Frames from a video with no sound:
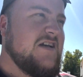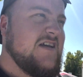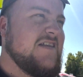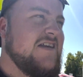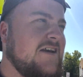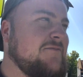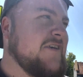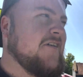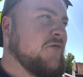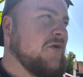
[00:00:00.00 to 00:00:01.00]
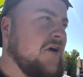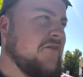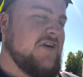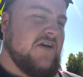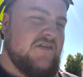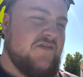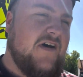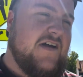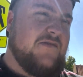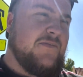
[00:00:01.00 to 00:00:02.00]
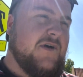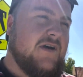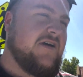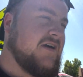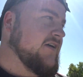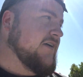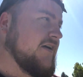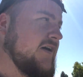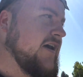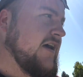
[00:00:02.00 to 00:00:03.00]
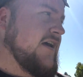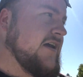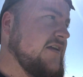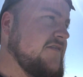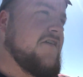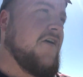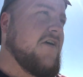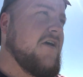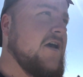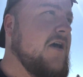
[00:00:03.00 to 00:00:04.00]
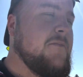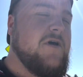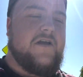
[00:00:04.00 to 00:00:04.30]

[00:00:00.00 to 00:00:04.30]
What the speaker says: Endeared himself to a lot of Chelsea fans, but he's not been